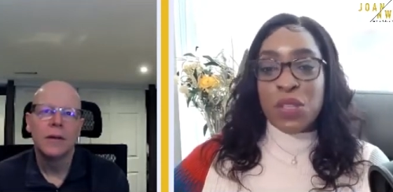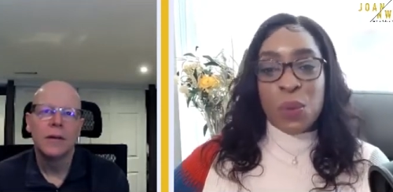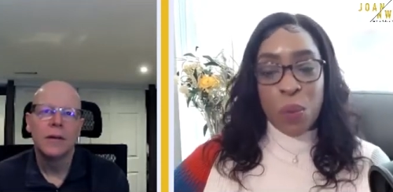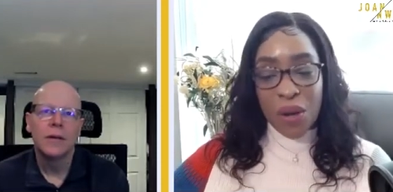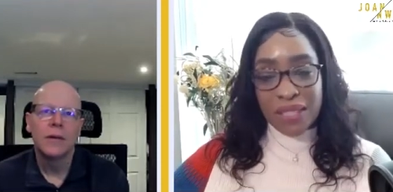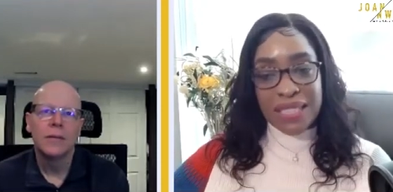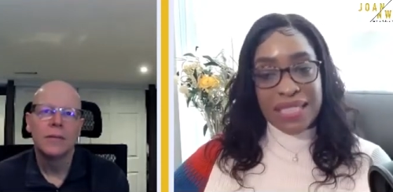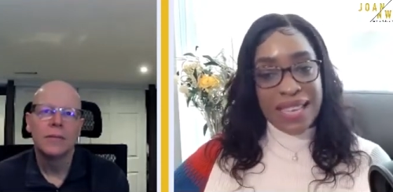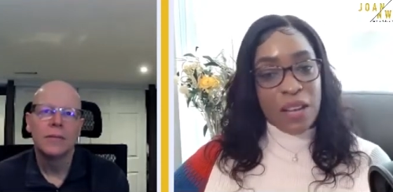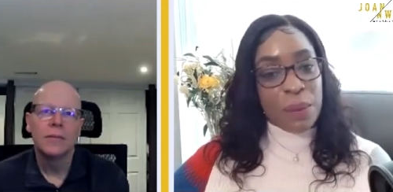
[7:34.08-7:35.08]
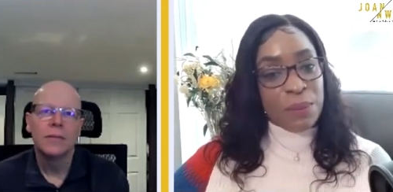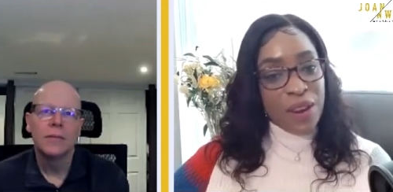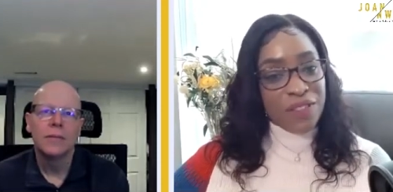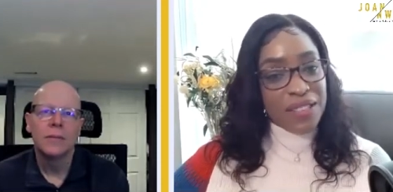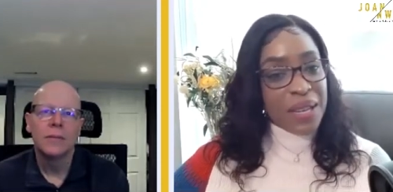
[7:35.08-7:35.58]
Speaker 1: You want to help them
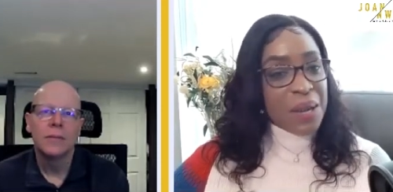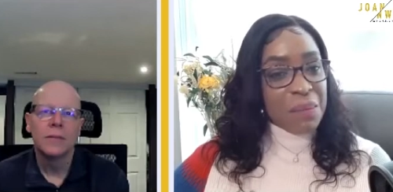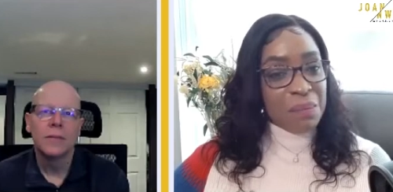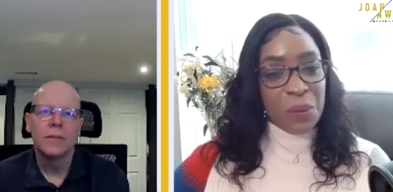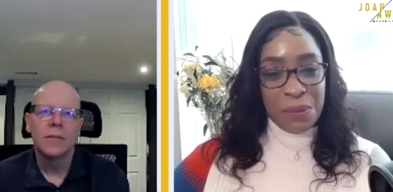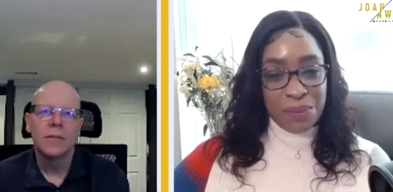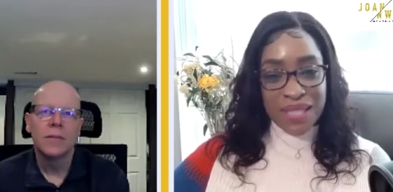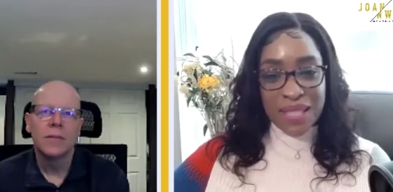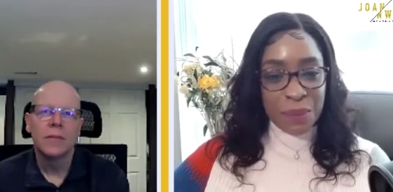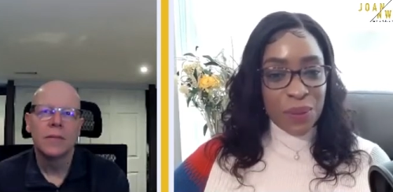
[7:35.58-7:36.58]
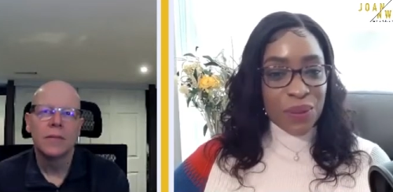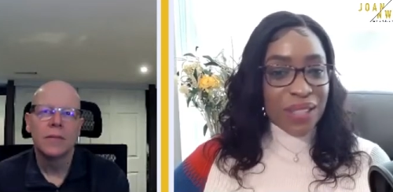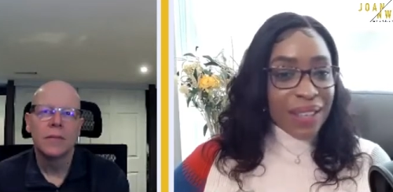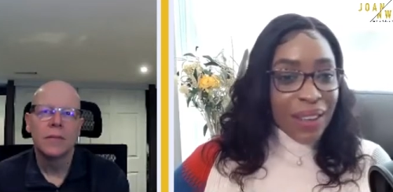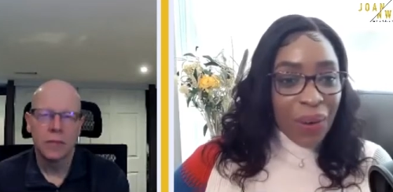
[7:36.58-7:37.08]
profit, but with
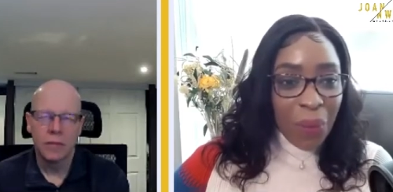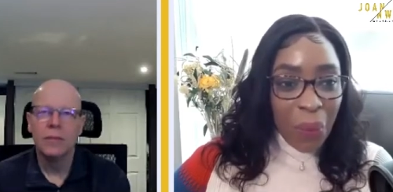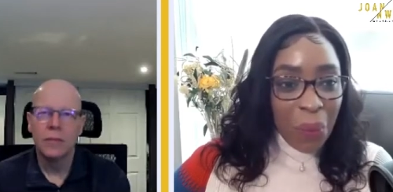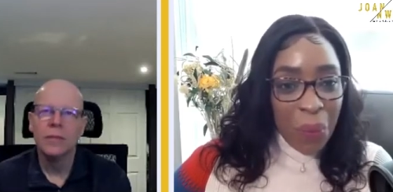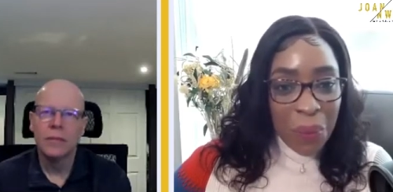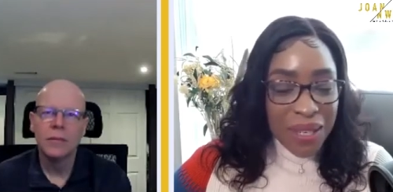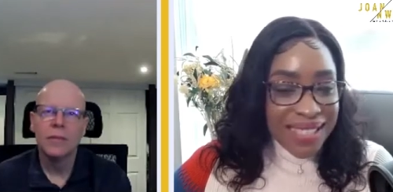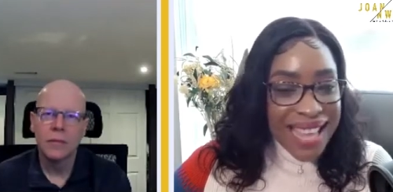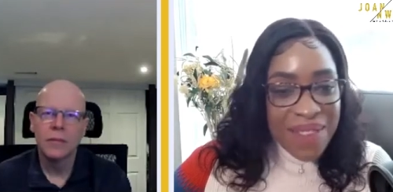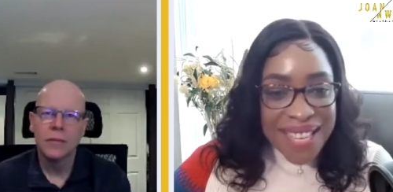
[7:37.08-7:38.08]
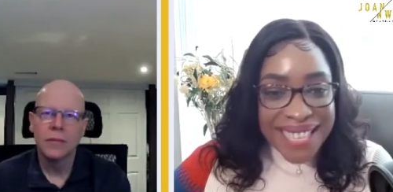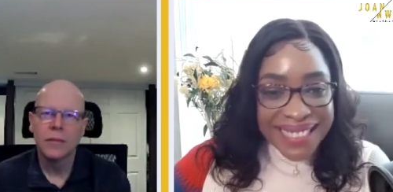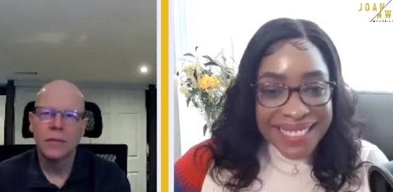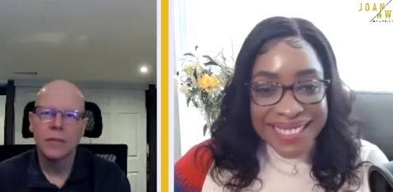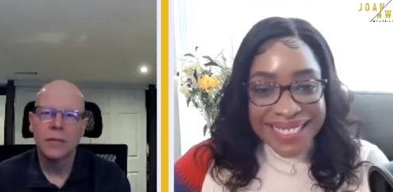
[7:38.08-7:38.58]
principle. Mm-hmm. What does that
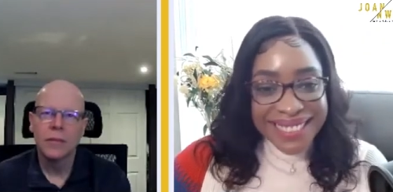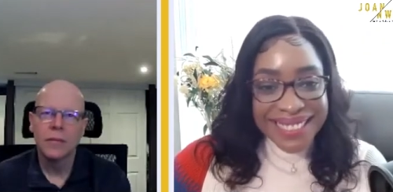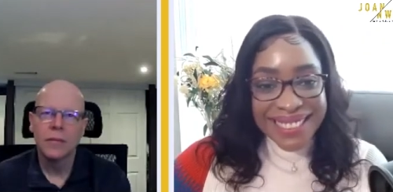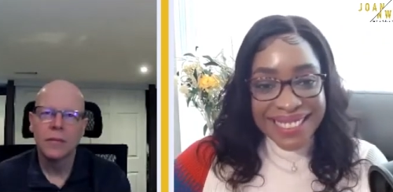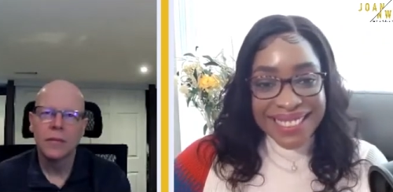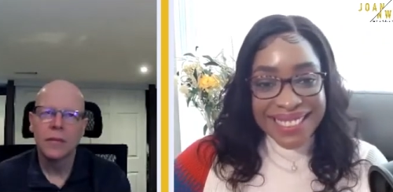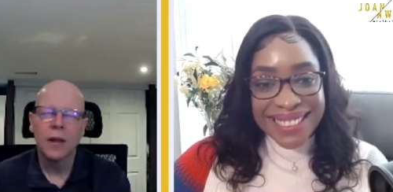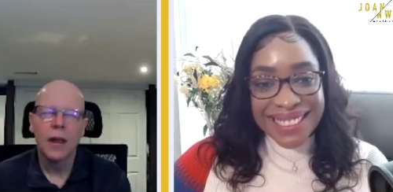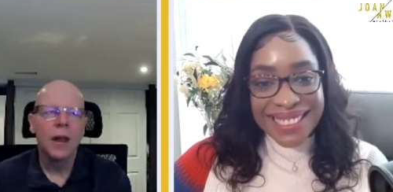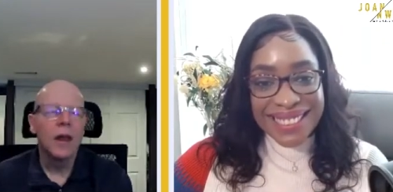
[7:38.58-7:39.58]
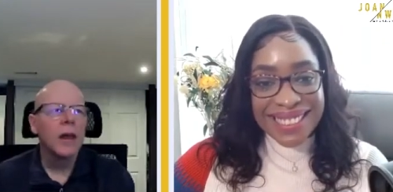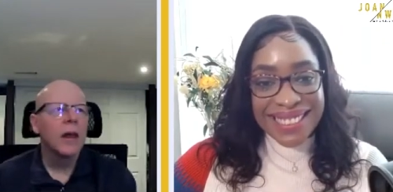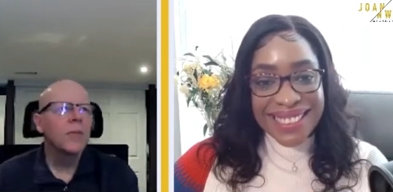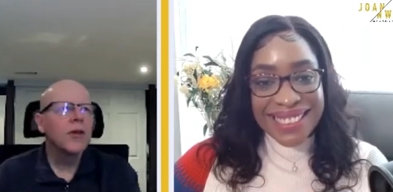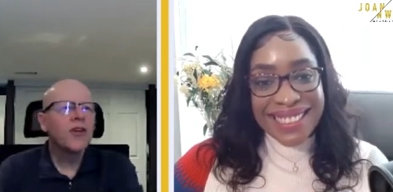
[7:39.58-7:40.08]
mean?
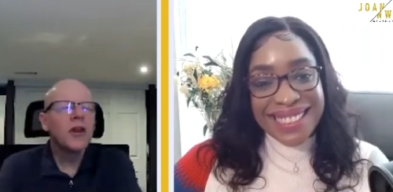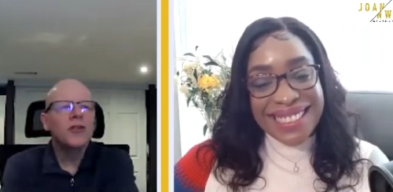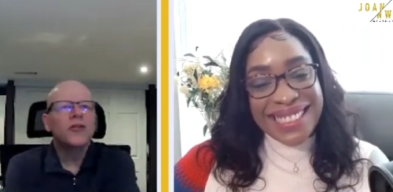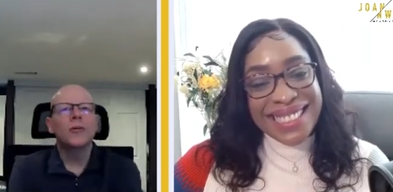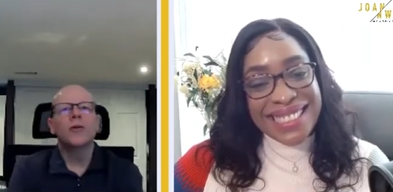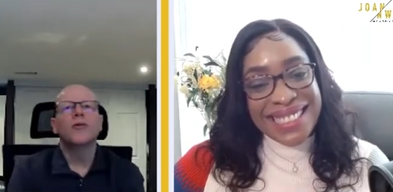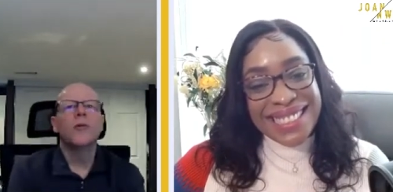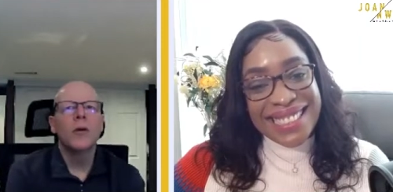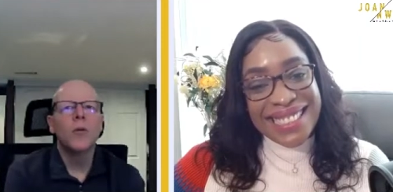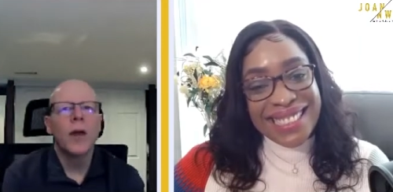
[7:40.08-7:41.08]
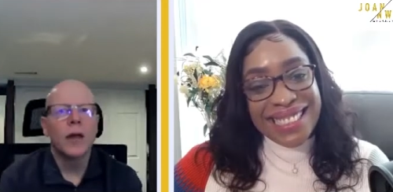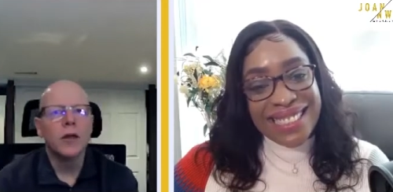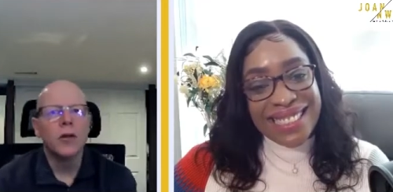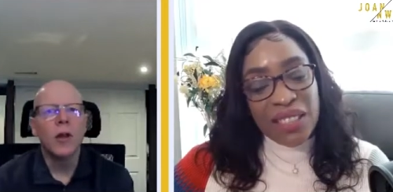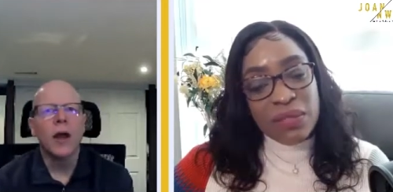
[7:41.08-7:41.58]
Speaker 2: It means kind of doing it the right way.
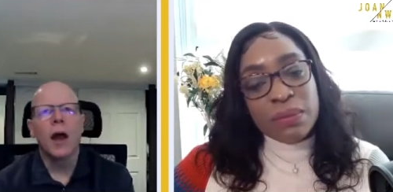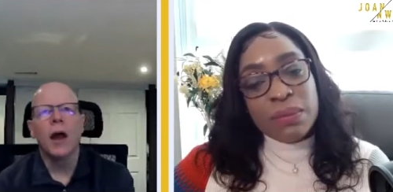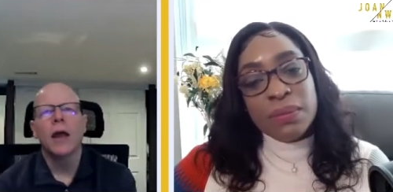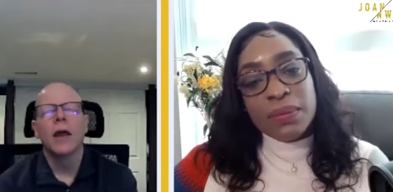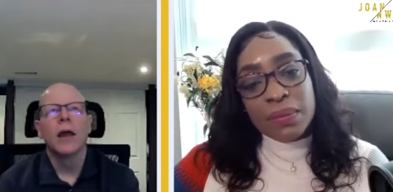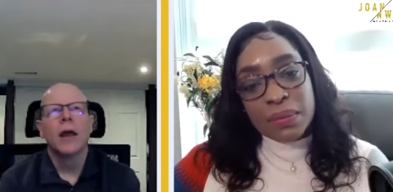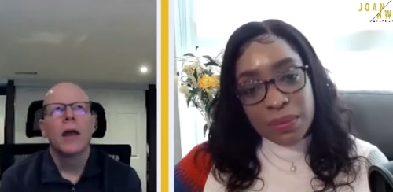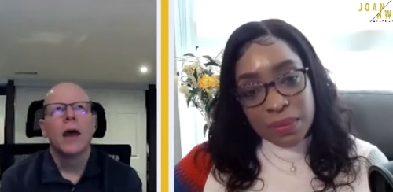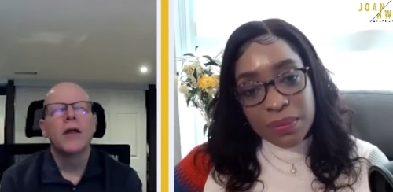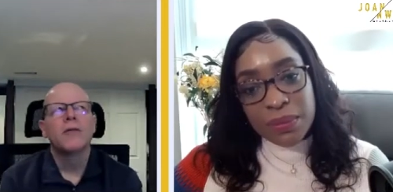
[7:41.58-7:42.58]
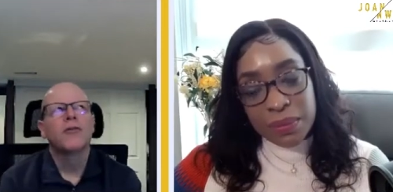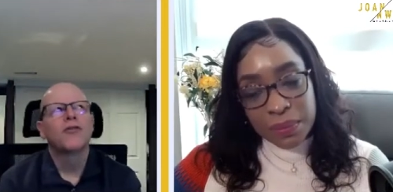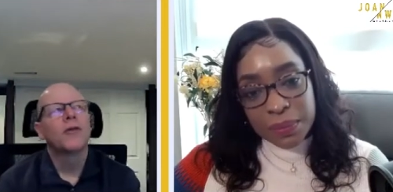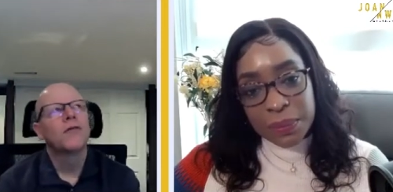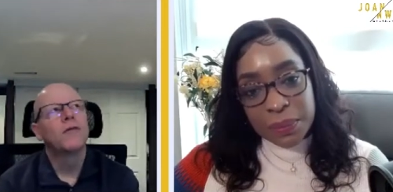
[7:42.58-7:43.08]
You know, like I at a
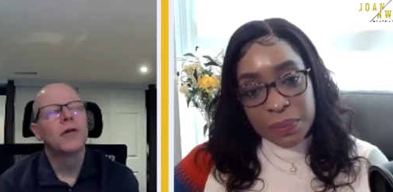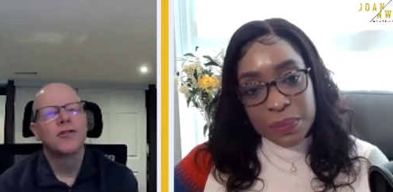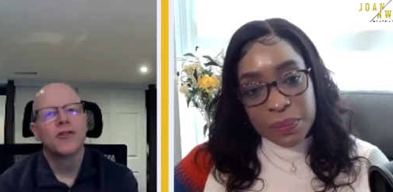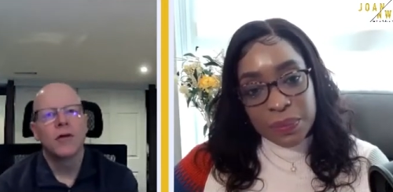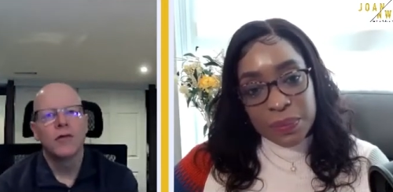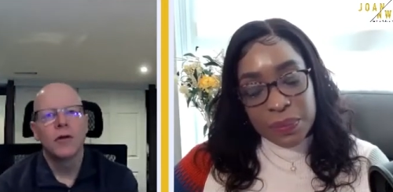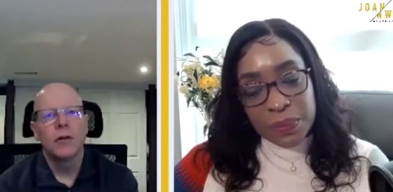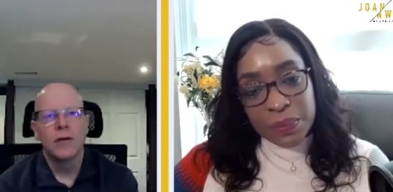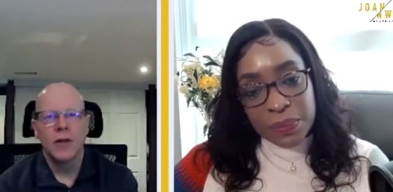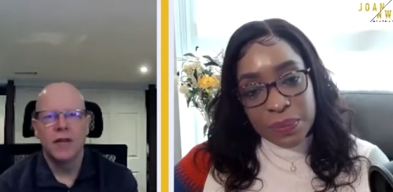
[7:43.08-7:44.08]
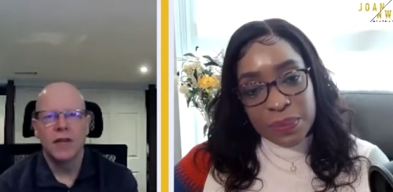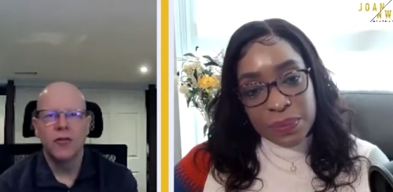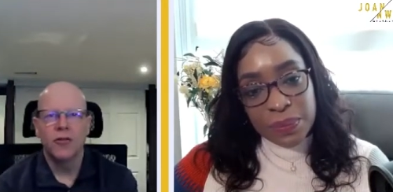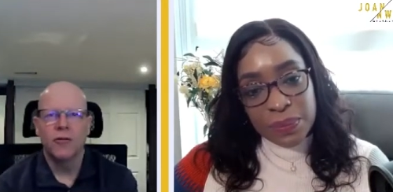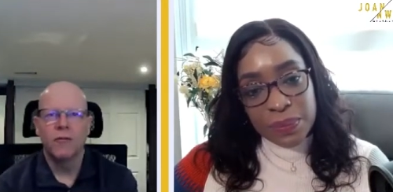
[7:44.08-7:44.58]
sort of philosophical level, I
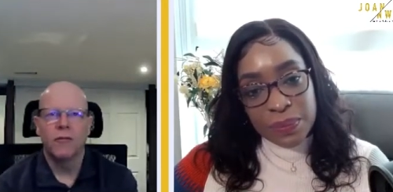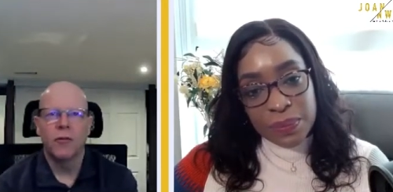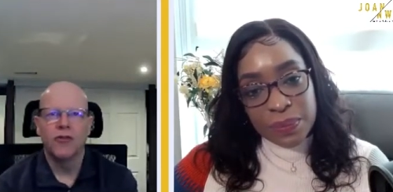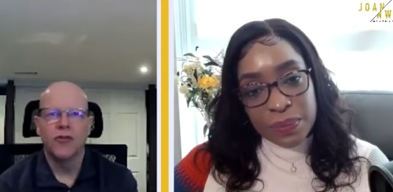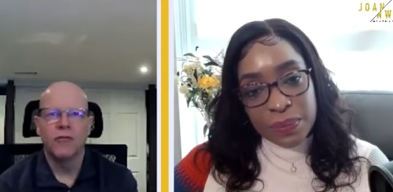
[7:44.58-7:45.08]
think there's a there's a